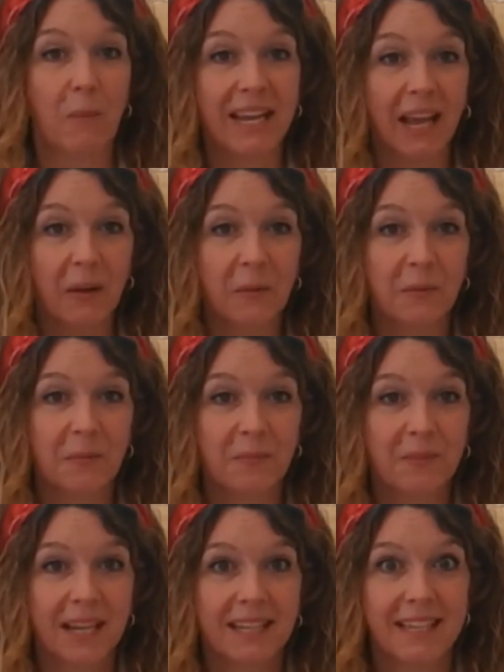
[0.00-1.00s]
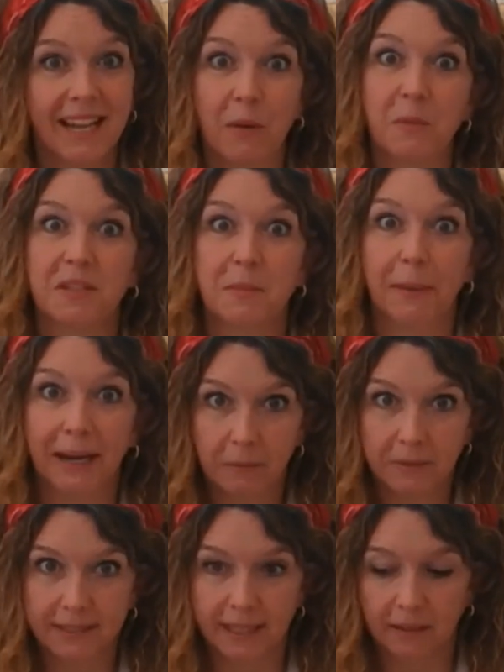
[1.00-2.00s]
Yeah. So that was the
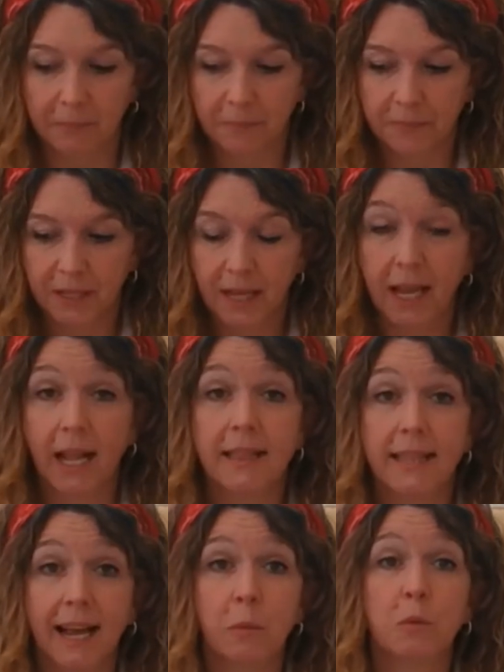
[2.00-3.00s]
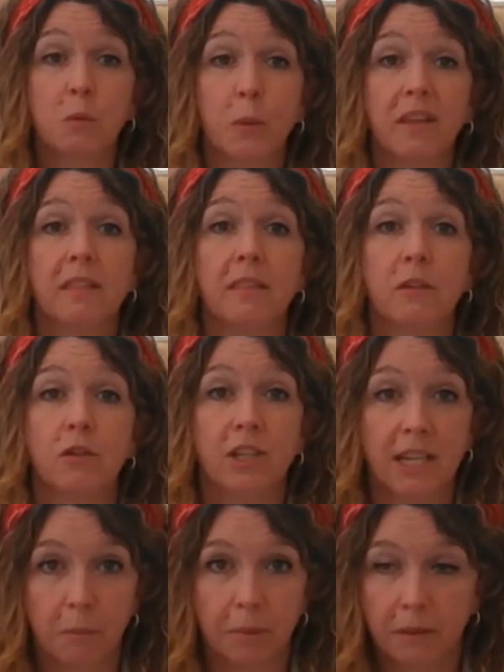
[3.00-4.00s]
bouncing. And that was with the
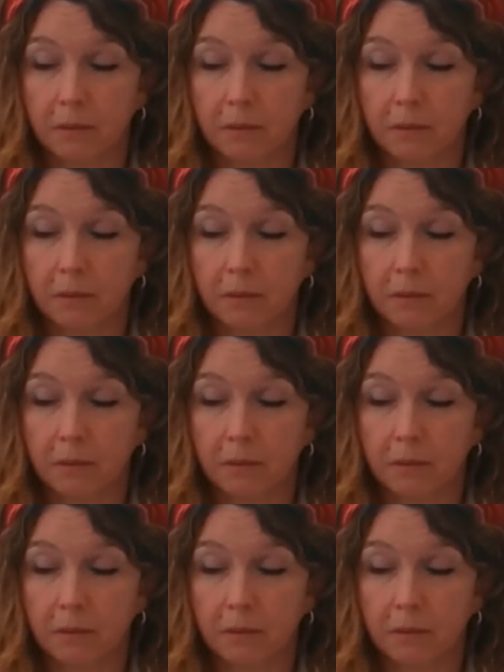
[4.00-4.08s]
sheep.